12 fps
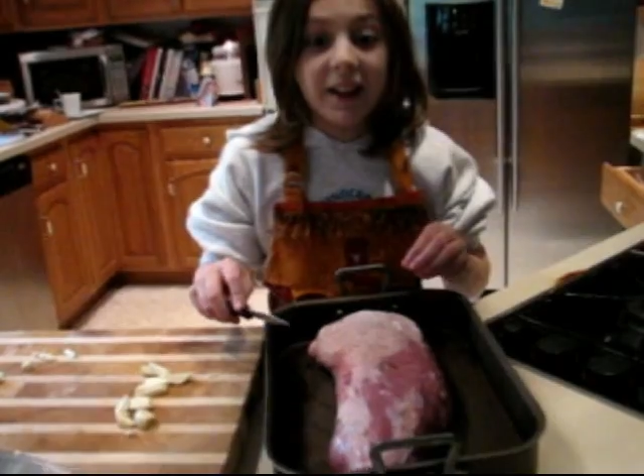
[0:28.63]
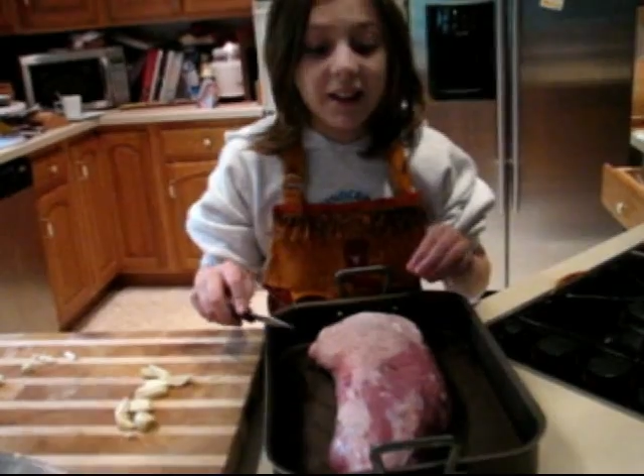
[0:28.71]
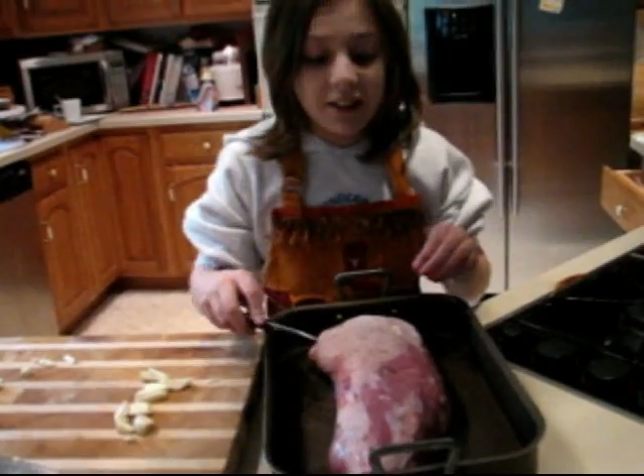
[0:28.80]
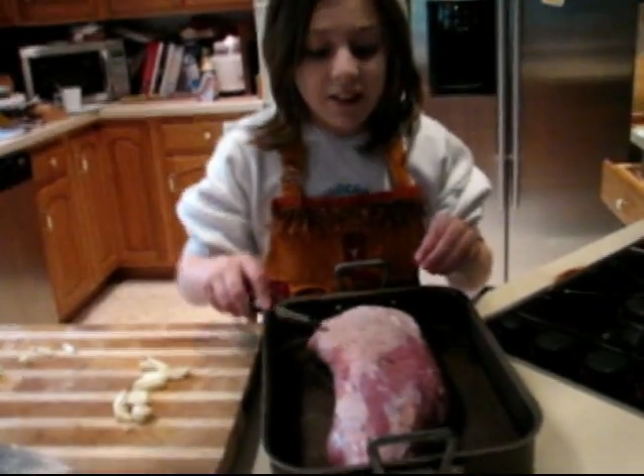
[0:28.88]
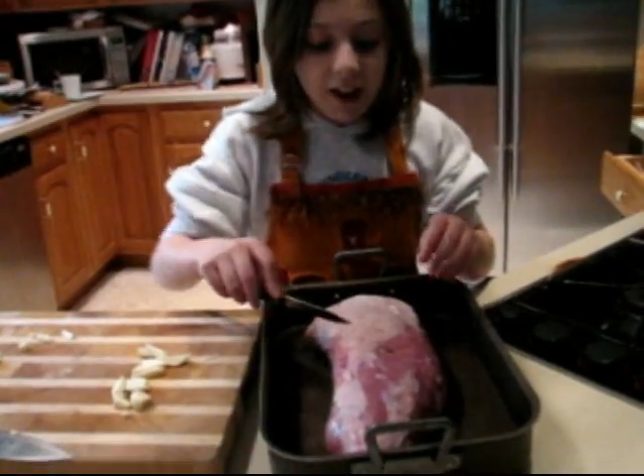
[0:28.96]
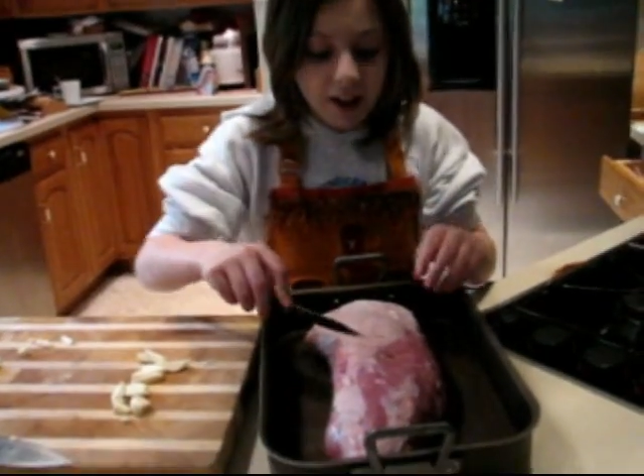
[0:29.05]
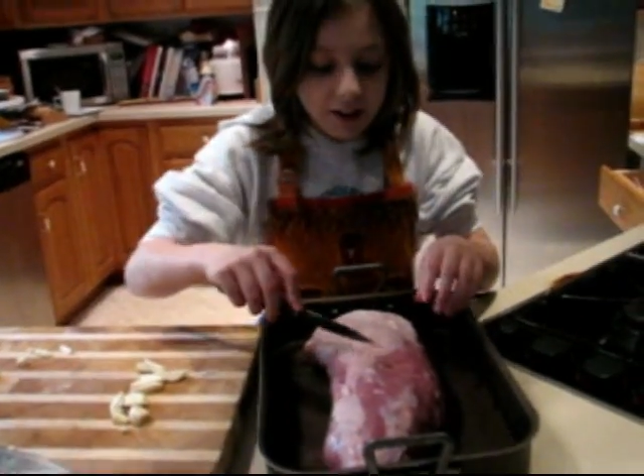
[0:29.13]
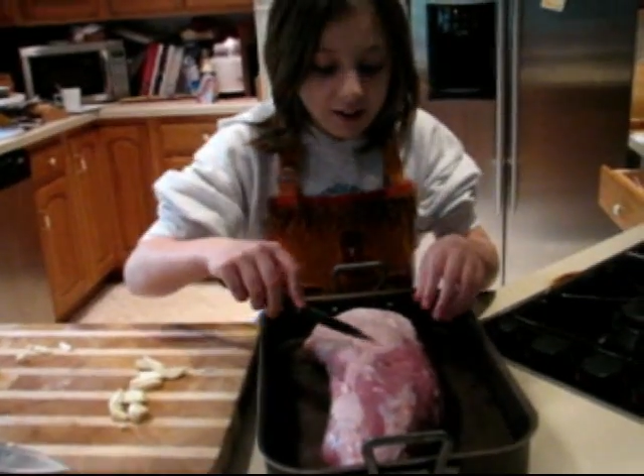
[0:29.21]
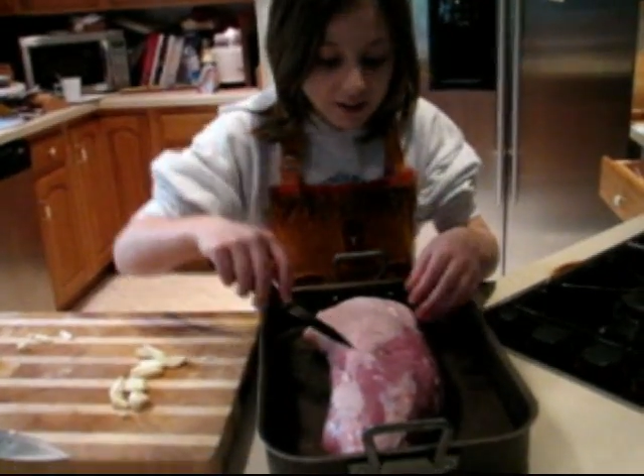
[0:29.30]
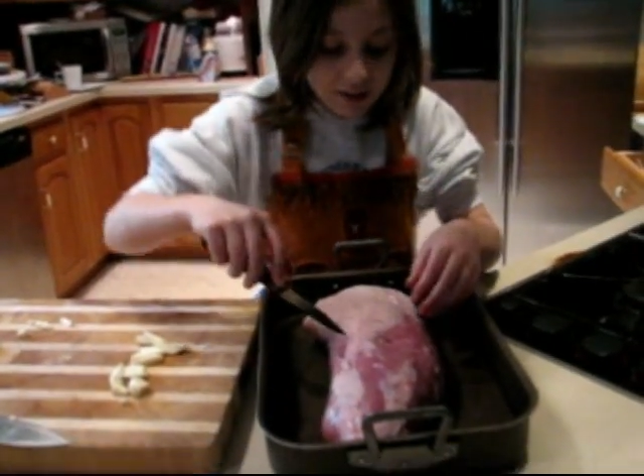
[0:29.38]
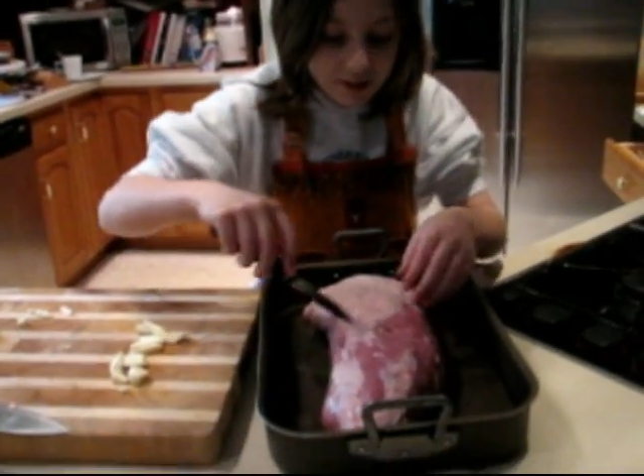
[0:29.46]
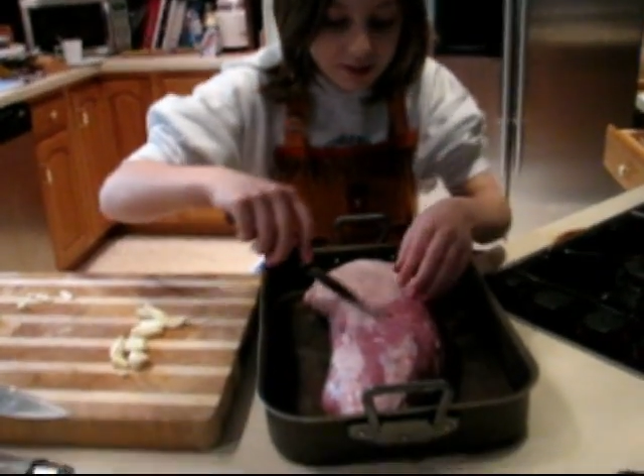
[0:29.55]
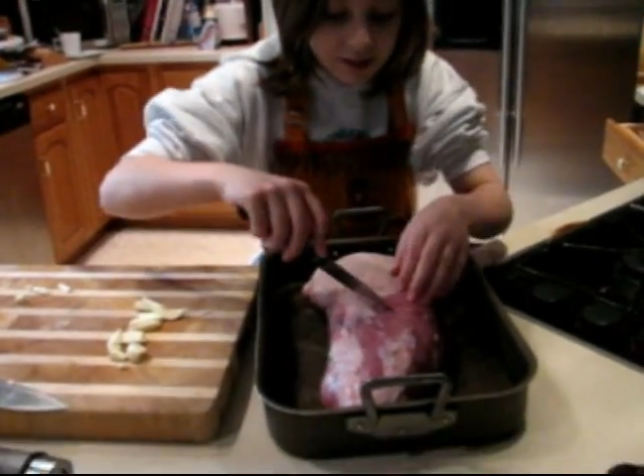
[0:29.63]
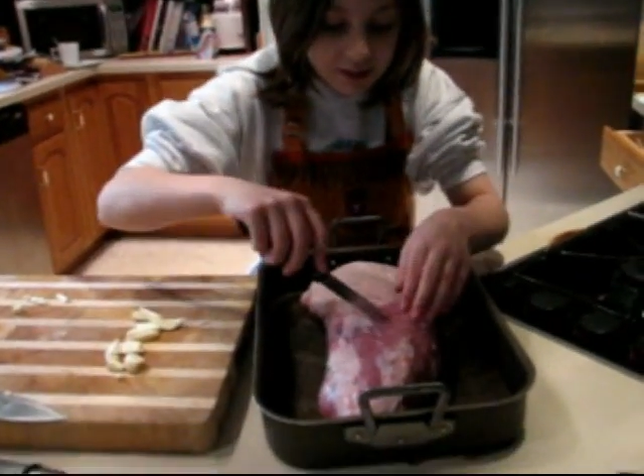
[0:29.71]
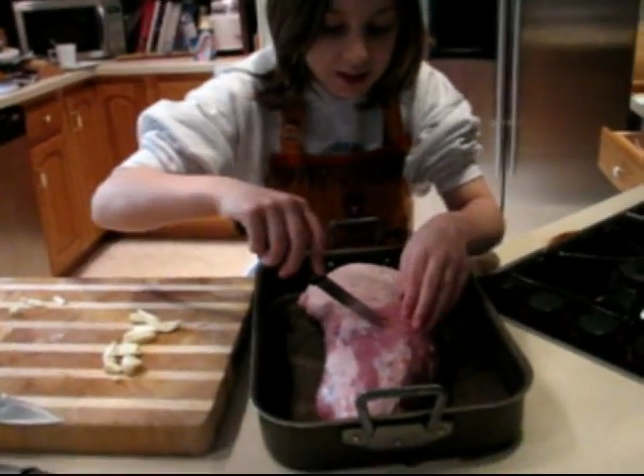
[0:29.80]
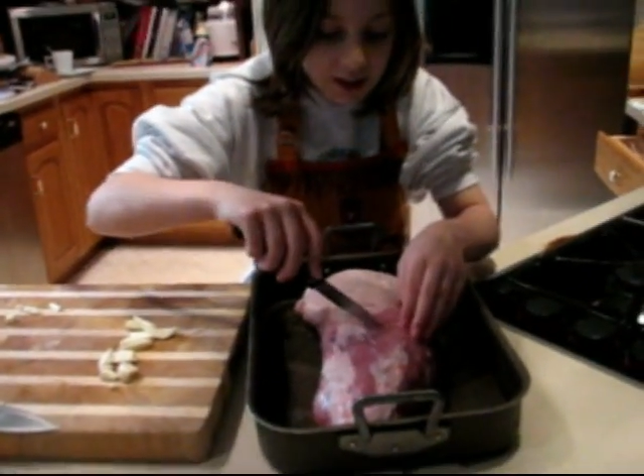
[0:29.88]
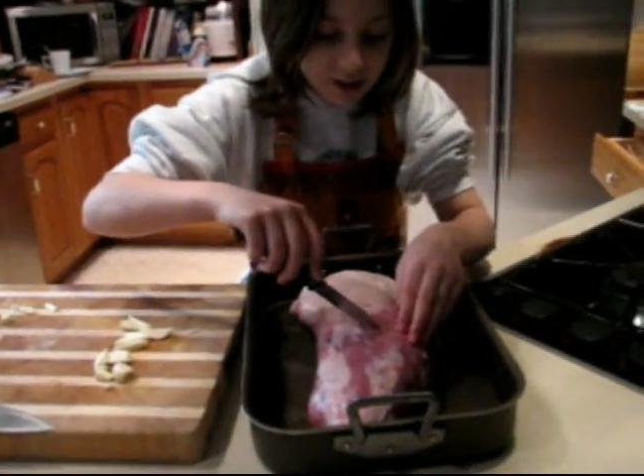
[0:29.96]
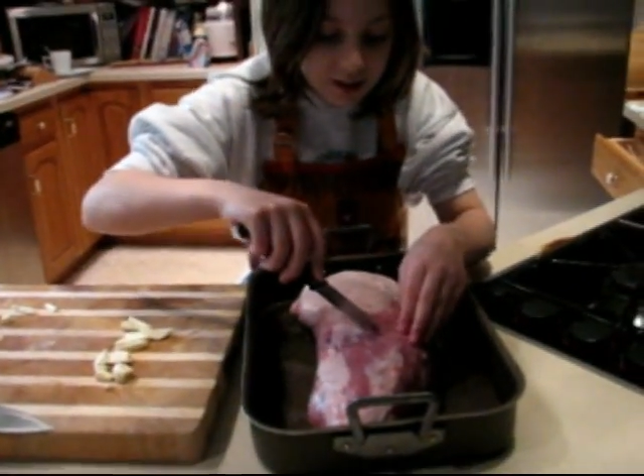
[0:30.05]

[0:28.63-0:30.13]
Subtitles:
inside. See?